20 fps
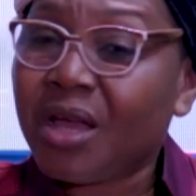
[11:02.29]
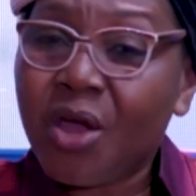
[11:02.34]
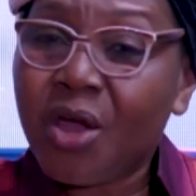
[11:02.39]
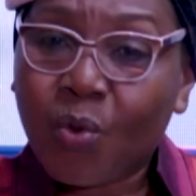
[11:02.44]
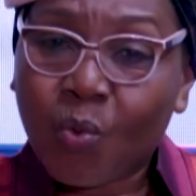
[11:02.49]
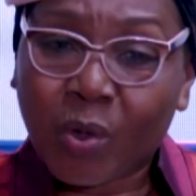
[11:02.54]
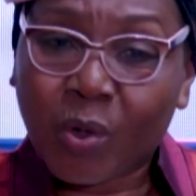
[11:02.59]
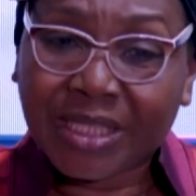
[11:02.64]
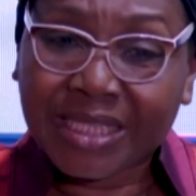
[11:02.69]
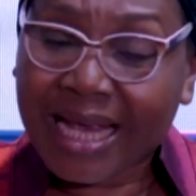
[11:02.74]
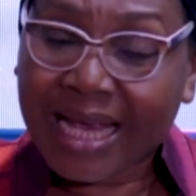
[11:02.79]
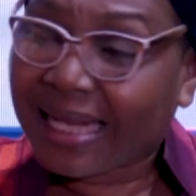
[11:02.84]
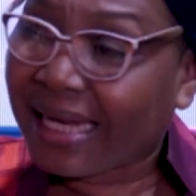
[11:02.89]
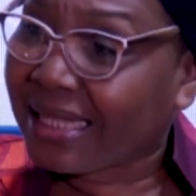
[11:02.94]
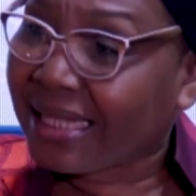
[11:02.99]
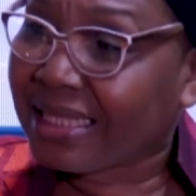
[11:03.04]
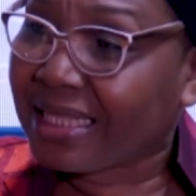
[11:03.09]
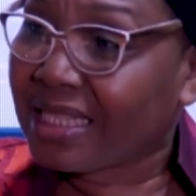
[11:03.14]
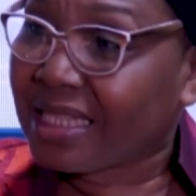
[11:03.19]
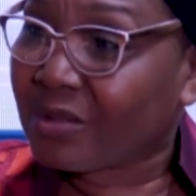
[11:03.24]
what
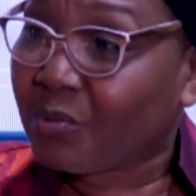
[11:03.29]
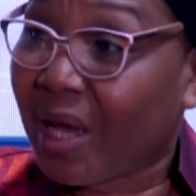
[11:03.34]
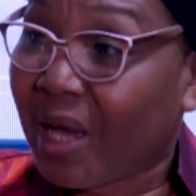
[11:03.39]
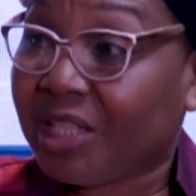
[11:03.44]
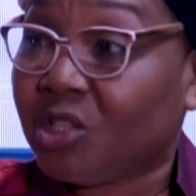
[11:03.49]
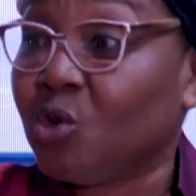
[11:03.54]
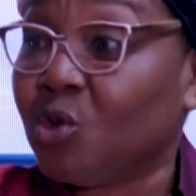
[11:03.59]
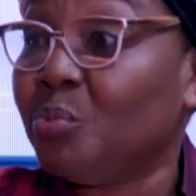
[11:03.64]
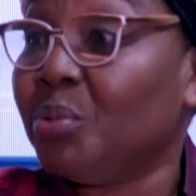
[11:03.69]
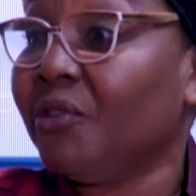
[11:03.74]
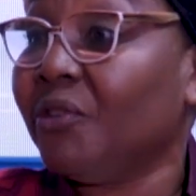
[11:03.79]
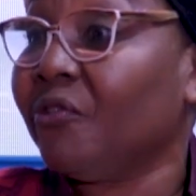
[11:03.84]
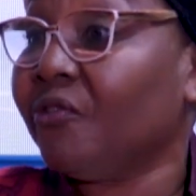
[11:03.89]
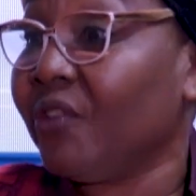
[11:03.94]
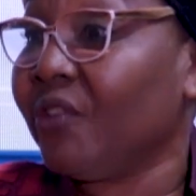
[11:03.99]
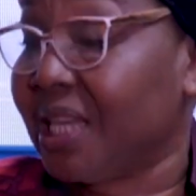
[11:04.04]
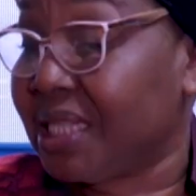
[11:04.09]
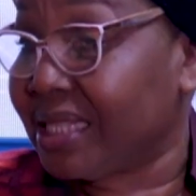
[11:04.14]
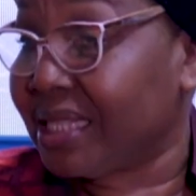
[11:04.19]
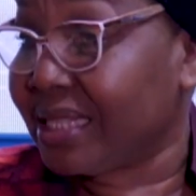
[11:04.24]
challenges might you be
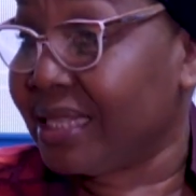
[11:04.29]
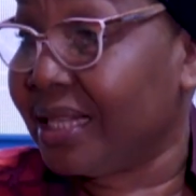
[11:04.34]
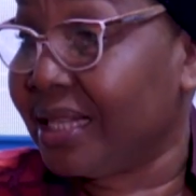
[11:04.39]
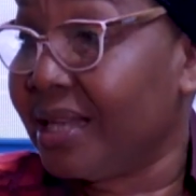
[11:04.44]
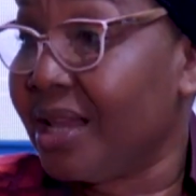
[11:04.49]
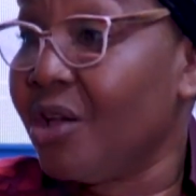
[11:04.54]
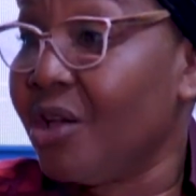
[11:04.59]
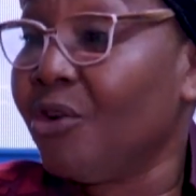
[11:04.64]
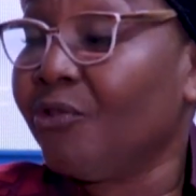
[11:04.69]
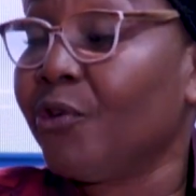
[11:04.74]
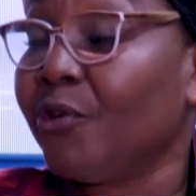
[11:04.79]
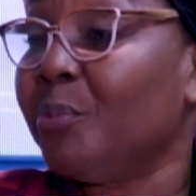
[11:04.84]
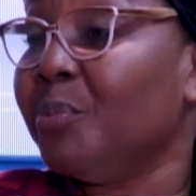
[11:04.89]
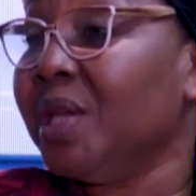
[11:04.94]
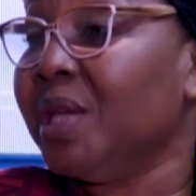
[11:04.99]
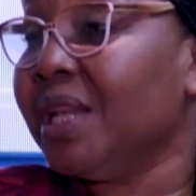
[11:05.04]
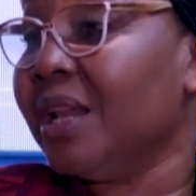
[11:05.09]
facing for being a